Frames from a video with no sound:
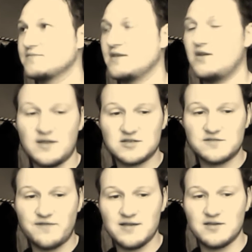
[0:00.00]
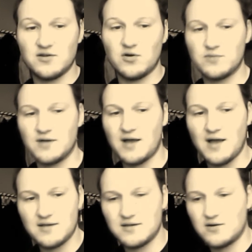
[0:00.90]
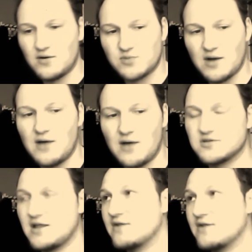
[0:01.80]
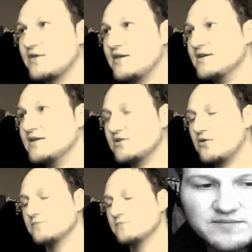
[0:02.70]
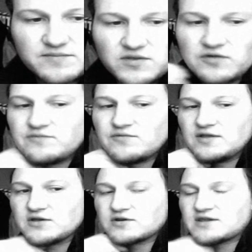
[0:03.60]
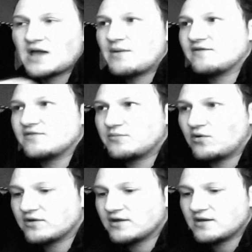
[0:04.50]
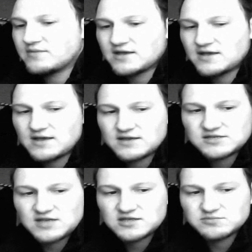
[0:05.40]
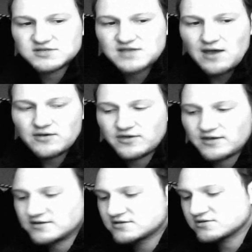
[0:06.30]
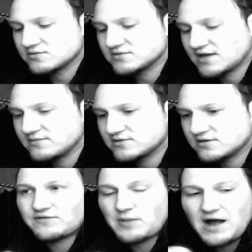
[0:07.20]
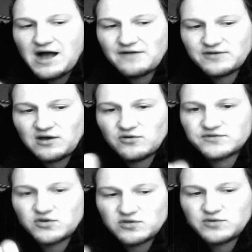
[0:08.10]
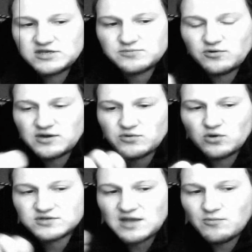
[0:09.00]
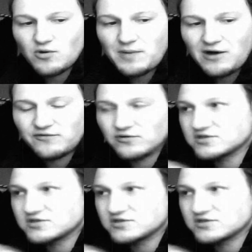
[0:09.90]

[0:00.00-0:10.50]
You know, that's fine, you know. But, you know, that's what I was like for years, you know. Nothing really good came out of the board. It said some scary things sometimes. About half an hour of doing the Ouija board, it would always get more powerful.